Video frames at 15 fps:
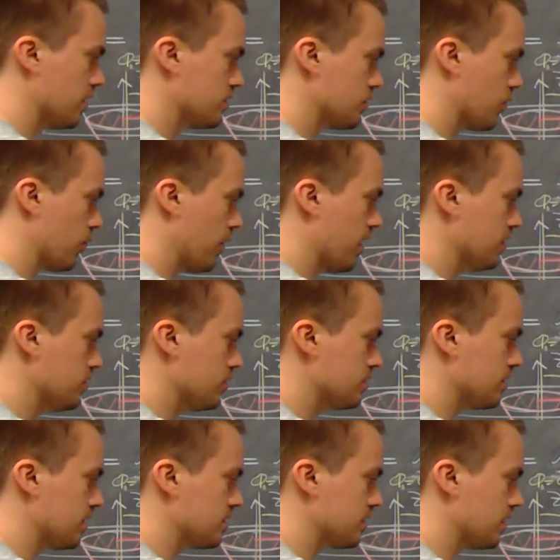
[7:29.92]
so radius
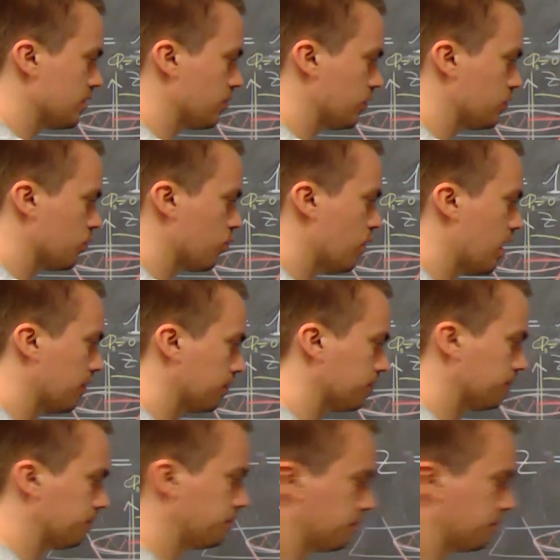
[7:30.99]
is equal to one.